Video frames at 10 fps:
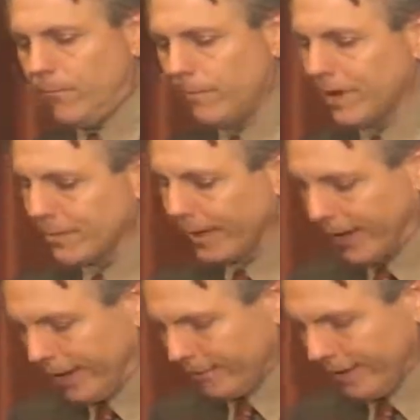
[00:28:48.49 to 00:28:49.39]
But I'm
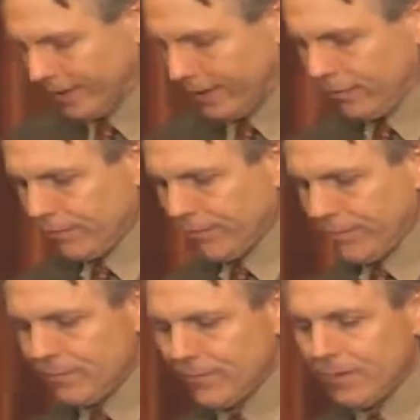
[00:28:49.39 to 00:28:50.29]
getting ahead of myself.
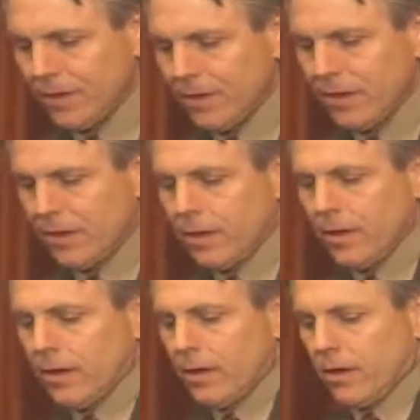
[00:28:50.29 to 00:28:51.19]

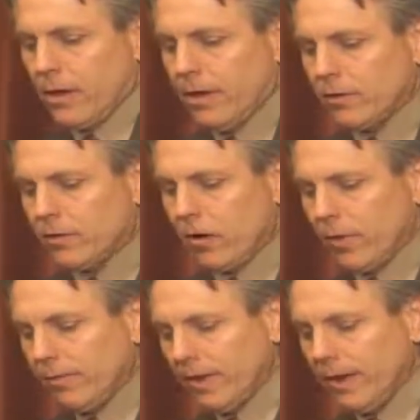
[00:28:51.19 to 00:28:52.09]
And so
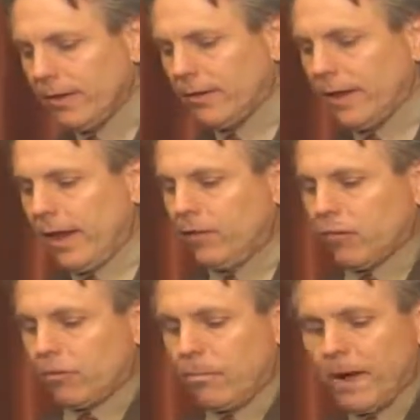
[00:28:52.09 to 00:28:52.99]
we said to the
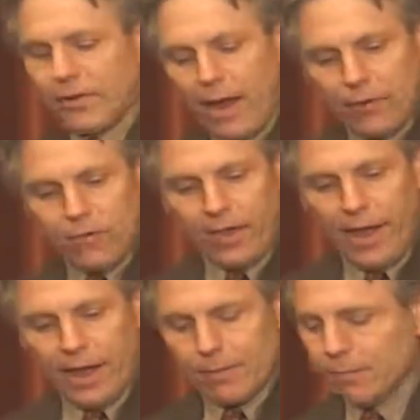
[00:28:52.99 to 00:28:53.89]
angels, bow down to
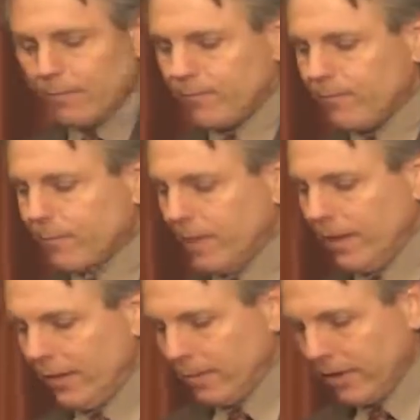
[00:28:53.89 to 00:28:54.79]
Adam,
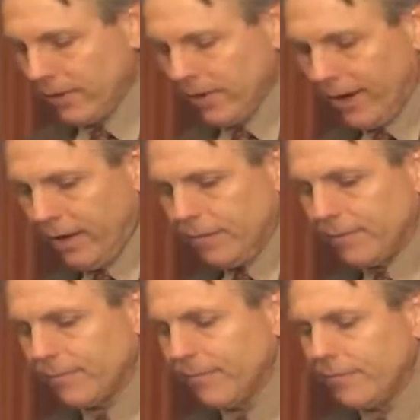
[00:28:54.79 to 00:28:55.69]
and they bowed down.
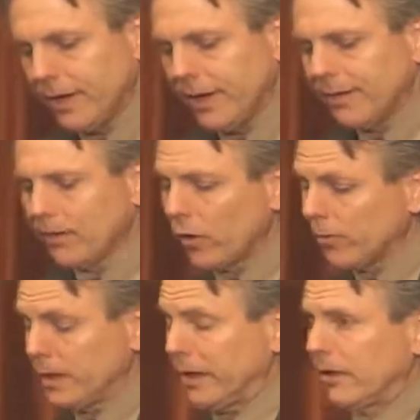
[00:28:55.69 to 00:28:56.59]
But not so
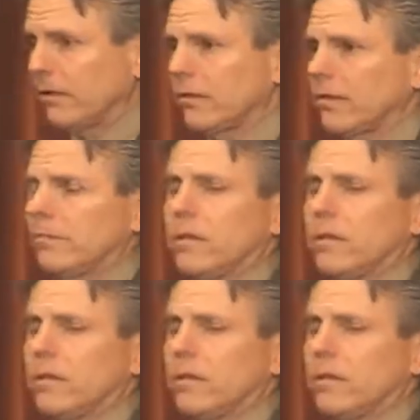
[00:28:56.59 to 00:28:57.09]
Iblis.